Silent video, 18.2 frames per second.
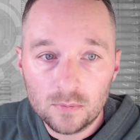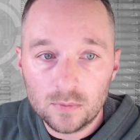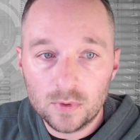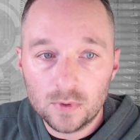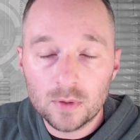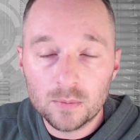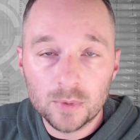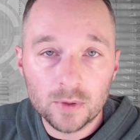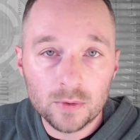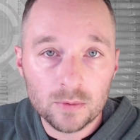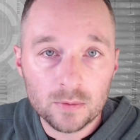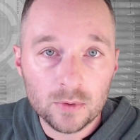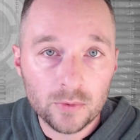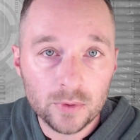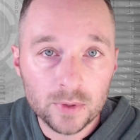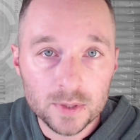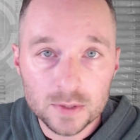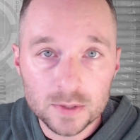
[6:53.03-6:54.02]
You can build a
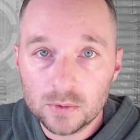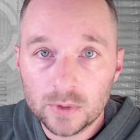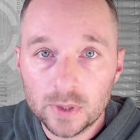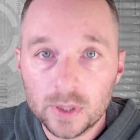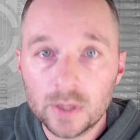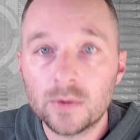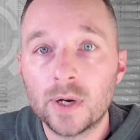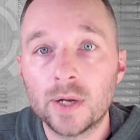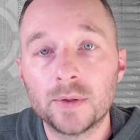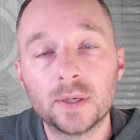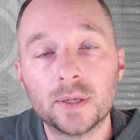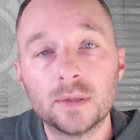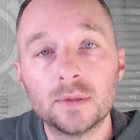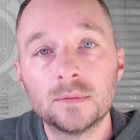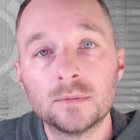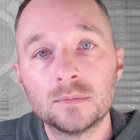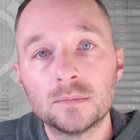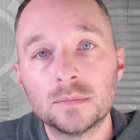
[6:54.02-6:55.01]
really good story around
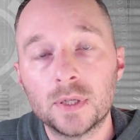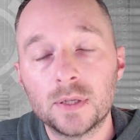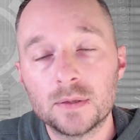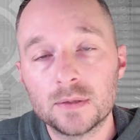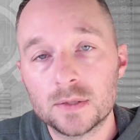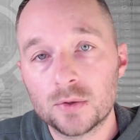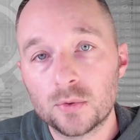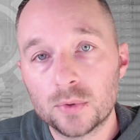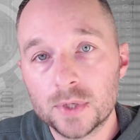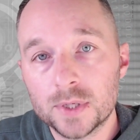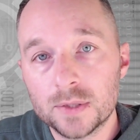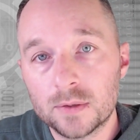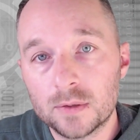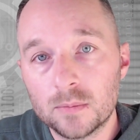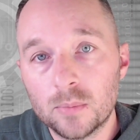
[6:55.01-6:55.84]
that, and stories are